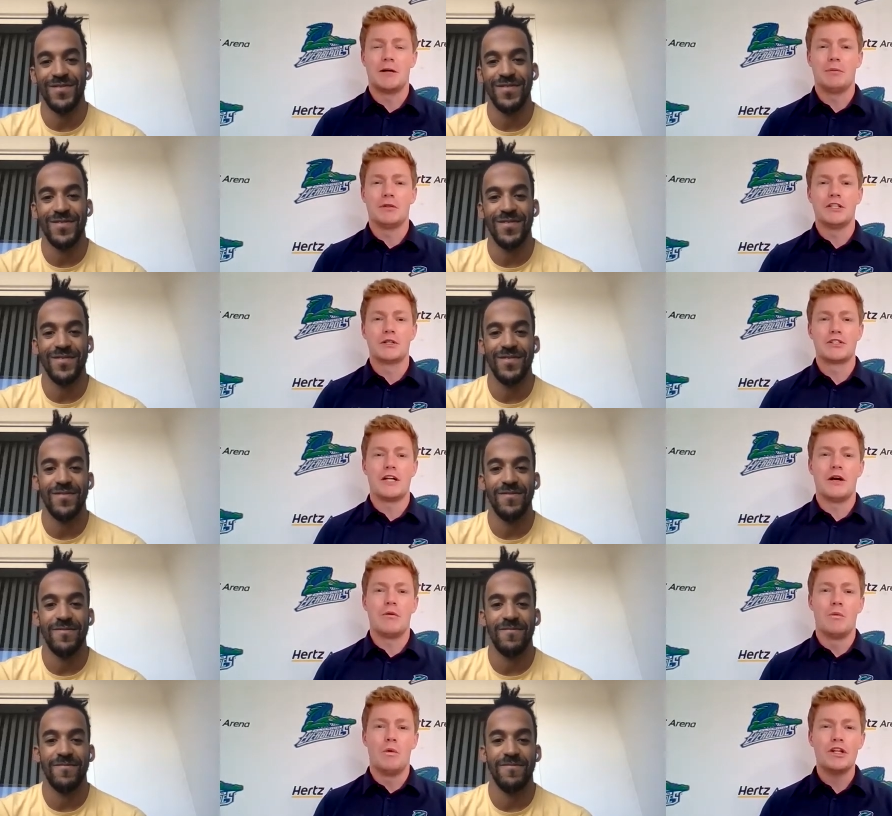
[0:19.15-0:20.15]
Speaker 1: couple years
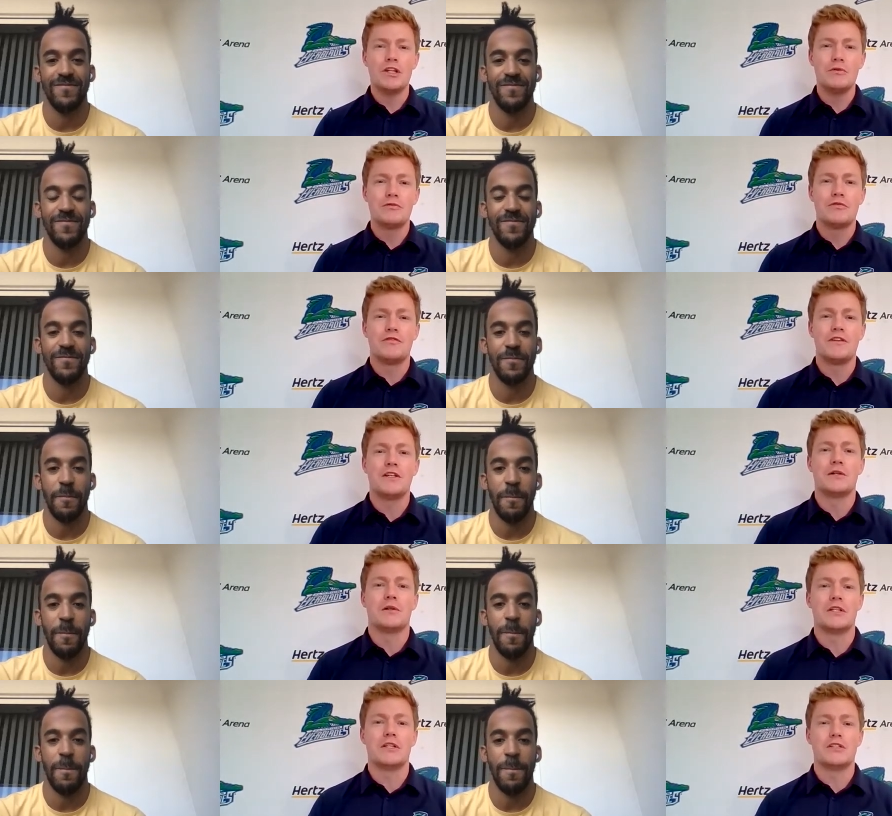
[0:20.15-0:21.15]
now. What do you
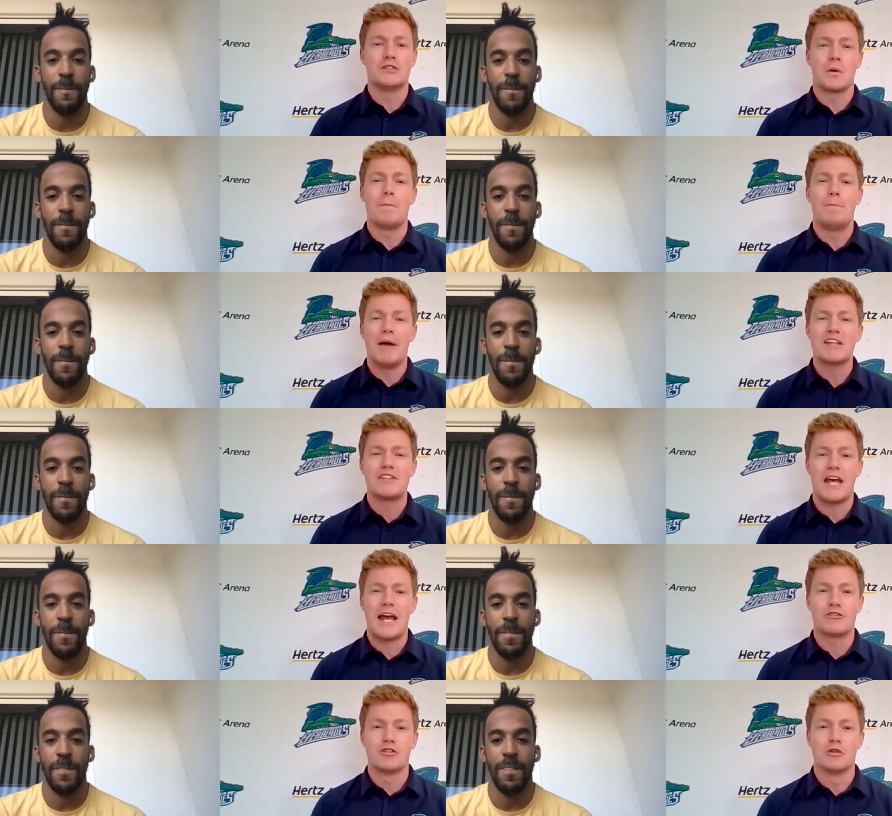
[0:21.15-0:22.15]
feel is your best
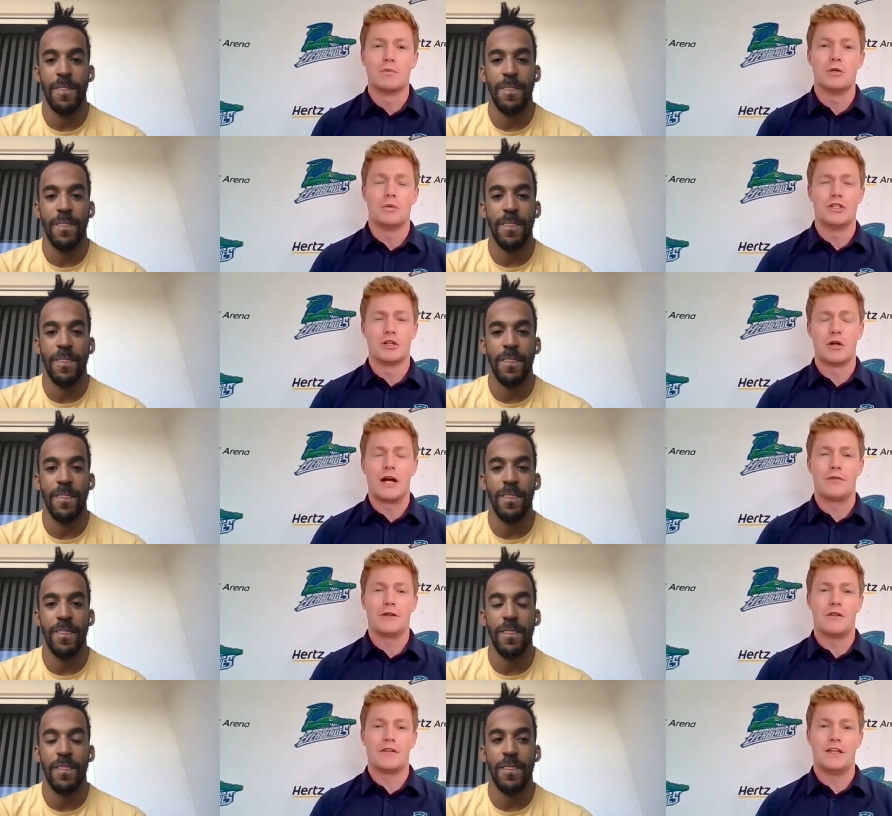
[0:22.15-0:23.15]
attribute when you're
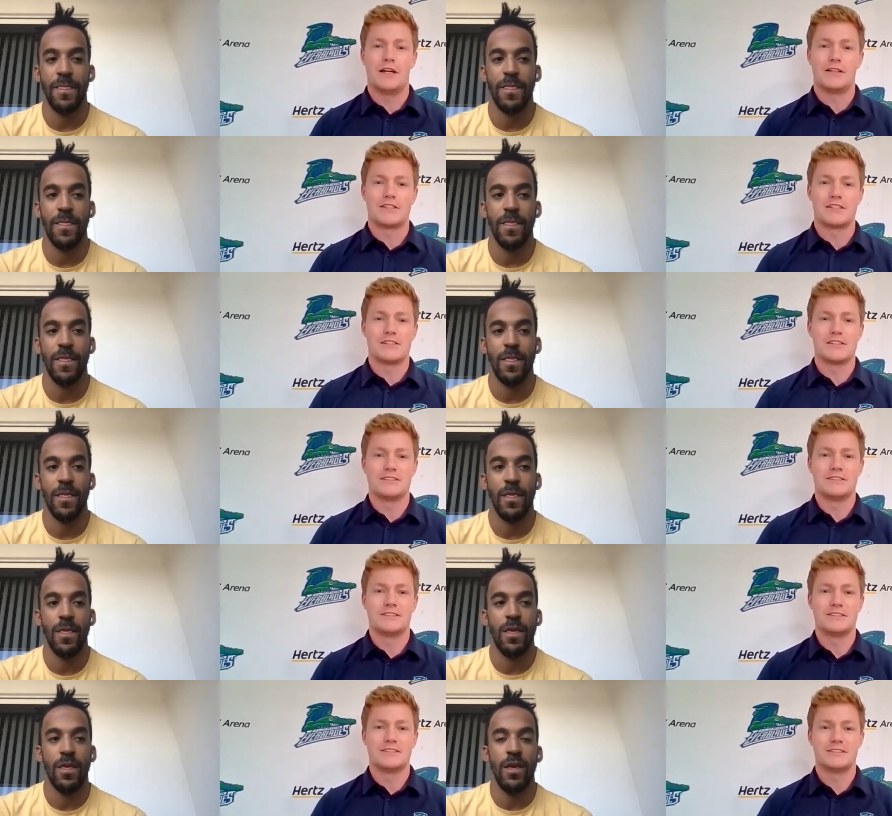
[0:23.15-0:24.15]
out there on the ice?
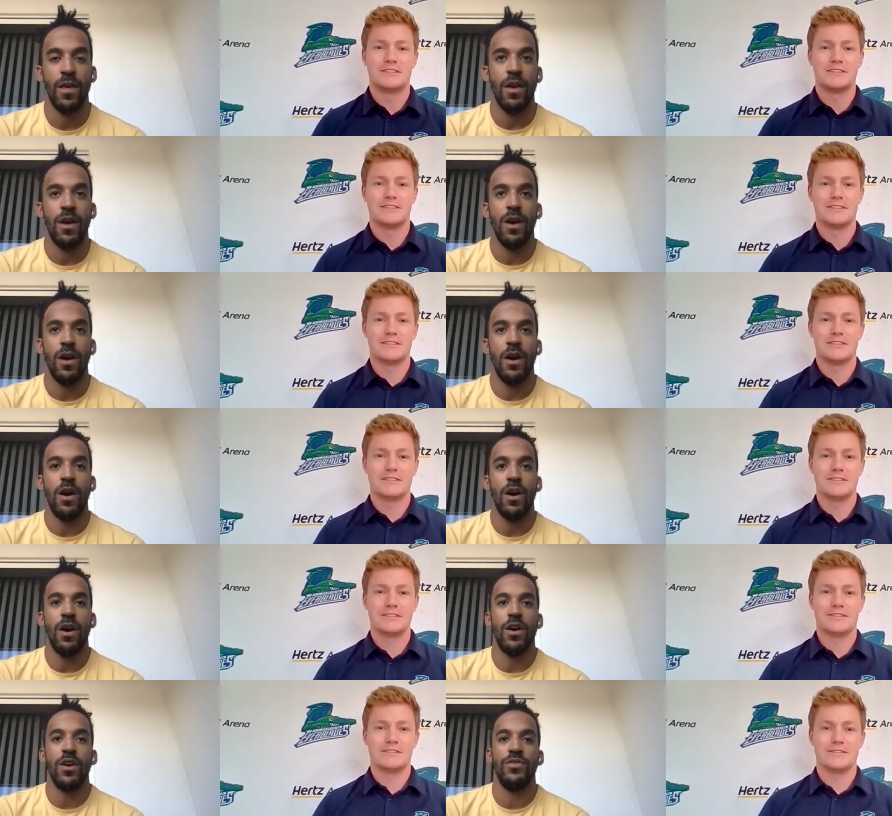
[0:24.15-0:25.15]

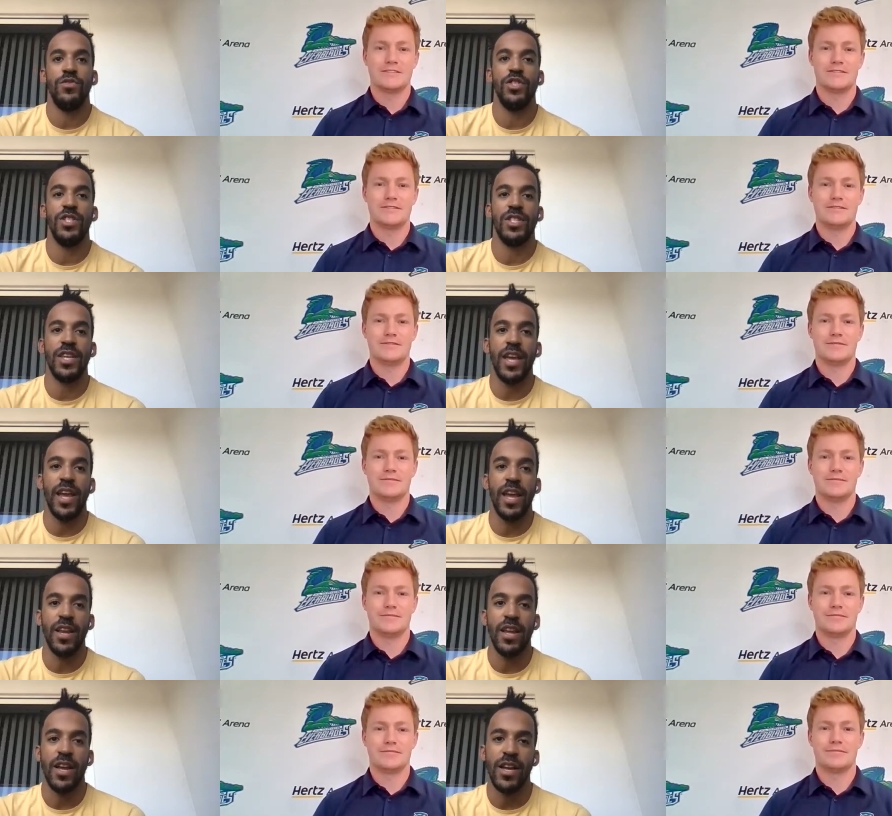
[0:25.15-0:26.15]
Uh,
Speaker 2: just
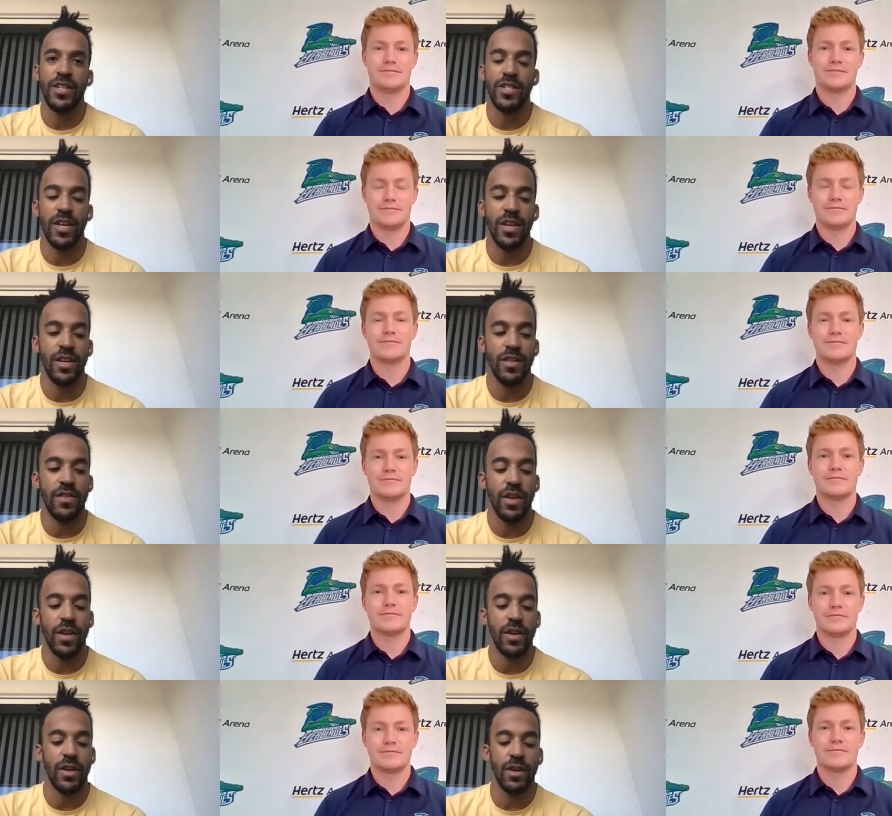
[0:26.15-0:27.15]
skating, I'd say. I
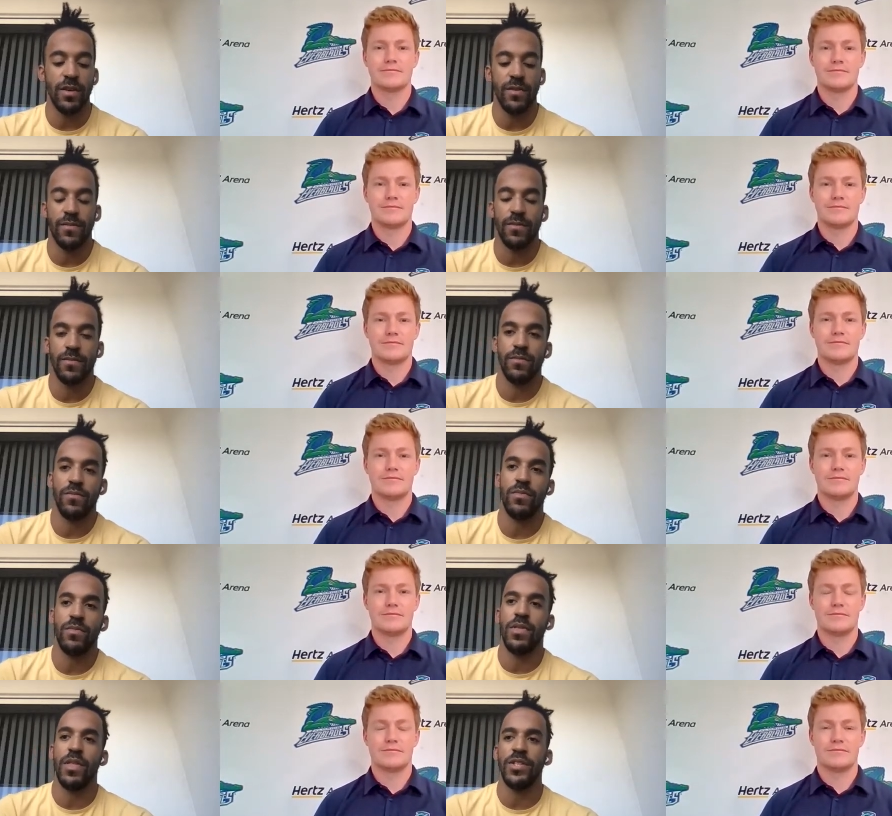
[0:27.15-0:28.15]
think uh,
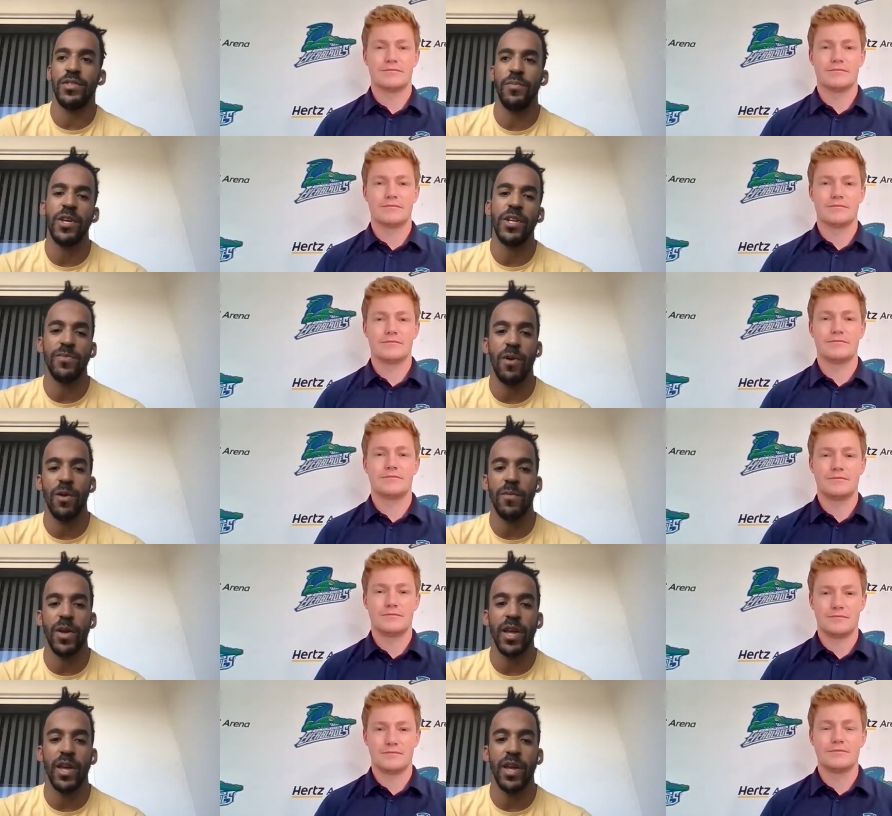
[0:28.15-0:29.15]
that's the biggest part of my
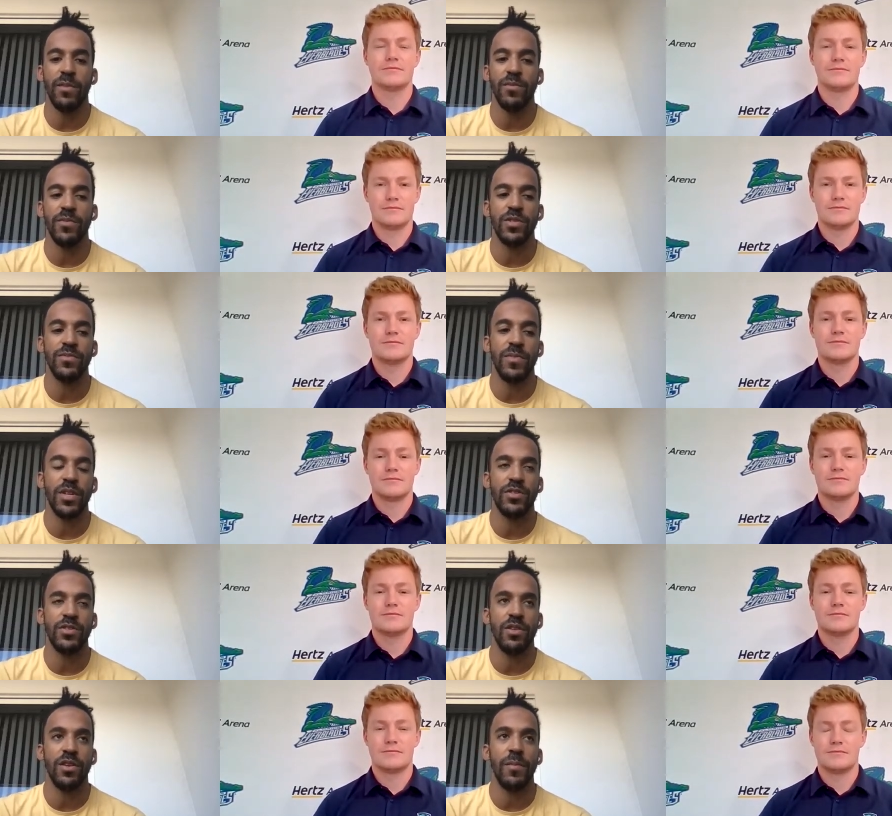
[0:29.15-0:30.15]
game. Just make
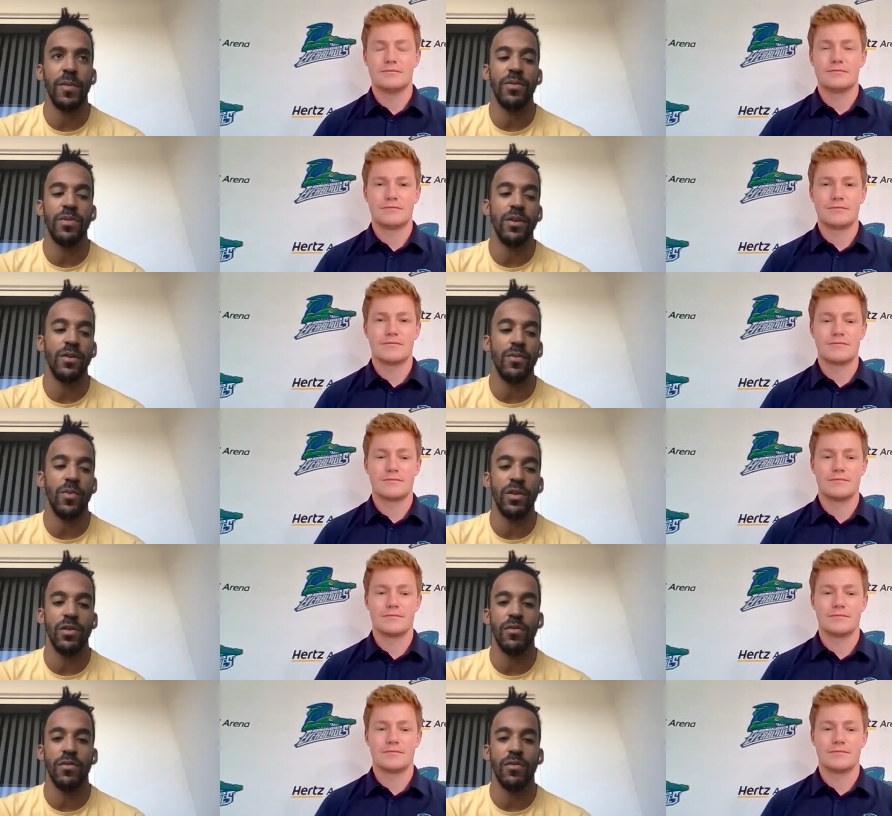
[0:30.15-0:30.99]
sure I'm out there wheeling